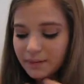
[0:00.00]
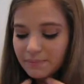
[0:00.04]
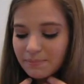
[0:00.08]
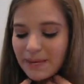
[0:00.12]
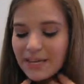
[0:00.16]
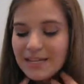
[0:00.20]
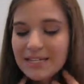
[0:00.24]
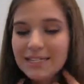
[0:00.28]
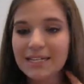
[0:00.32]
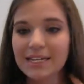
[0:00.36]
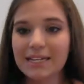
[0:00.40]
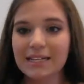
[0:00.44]

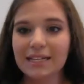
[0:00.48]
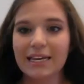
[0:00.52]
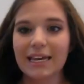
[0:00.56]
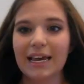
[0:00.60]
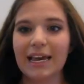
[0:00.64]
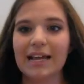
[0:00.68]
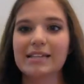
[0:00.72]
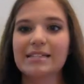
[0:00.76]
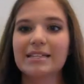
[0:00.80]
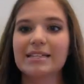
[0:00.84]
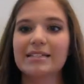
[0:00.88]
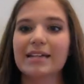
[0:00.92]

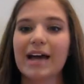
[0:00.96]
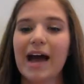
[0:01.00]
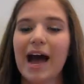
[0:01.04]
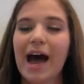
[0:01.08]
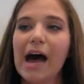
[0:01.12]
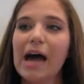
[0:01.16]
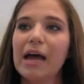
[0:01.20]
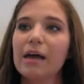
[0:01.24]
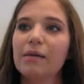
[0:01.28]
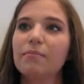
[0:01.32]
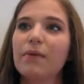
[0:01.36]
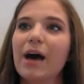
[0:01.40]
Basically, it's a
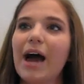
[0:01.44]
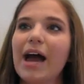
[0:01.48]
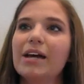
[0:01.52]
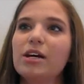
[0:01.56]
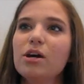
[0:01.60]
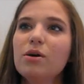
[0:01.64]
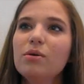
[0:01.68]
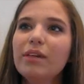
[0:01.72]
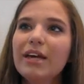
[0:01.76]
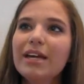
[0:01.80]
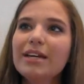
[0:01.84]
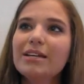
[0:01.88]
tie. I
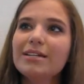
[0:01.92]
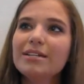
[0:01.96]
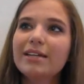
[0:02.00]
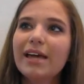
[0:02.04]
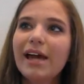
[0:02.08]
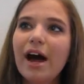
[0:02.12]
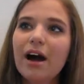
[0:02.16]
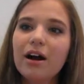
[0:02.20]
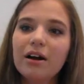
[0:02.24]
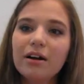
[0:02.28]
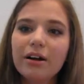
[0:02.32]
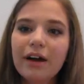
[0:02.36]
don't like to
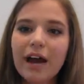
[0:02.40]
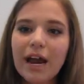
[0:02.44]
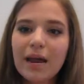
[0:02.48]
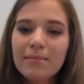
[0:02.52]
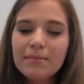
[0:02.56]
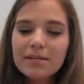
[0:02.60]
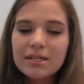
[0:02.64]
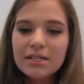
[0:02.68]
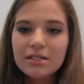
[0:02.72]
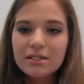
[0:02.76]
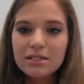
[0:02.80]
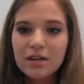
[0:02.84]
say Hunger
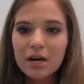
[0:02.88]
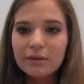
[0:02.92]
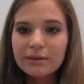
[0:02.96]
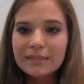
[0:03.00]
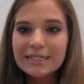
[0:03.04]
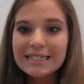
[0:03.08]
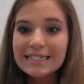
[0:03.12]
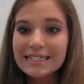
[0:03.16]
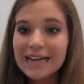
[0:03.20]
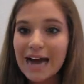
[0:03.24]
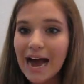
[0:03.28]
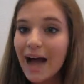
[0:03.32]
Games because no
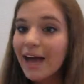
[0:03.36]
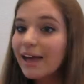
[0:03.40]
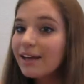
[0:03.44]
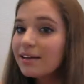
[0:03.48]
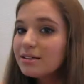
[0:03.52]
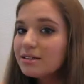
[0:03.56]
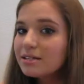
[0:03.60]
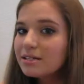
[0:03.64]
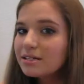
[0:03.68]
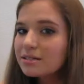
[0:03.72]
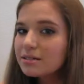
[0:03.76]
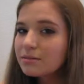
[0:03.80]
one
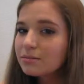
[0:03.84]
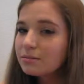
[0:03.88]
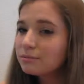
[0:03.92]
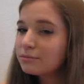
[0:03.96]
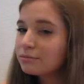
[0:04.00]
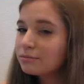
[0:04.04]
dies.